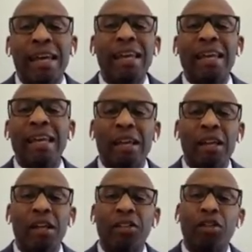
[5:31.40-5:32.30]
He
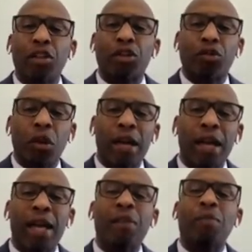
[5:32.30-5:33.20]
is the
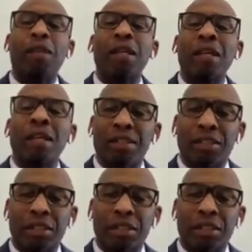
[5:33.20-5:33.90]
Troy Aikman